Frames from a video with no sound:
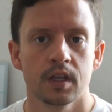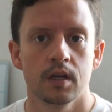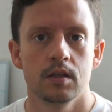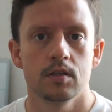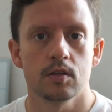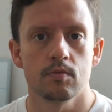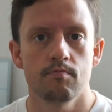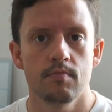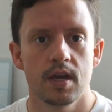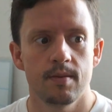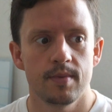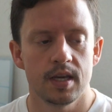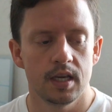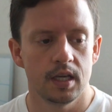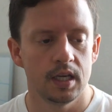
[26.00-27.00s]
So
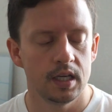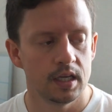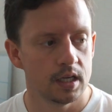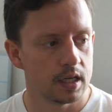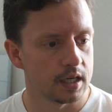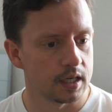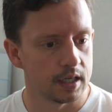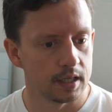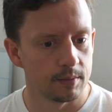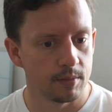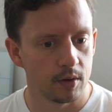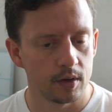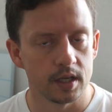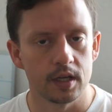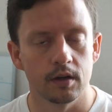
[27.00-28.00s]
maybe
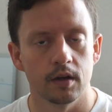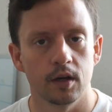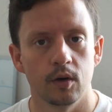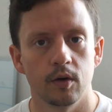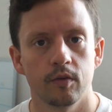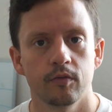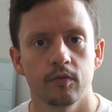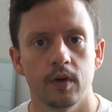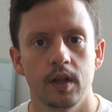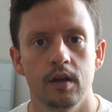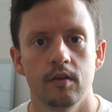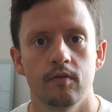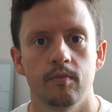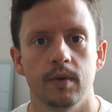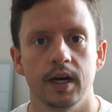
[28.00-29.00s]
about a year ago, a friend
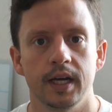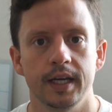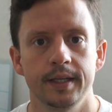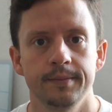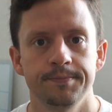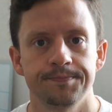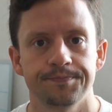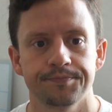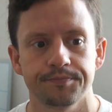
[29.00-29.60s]
of mine,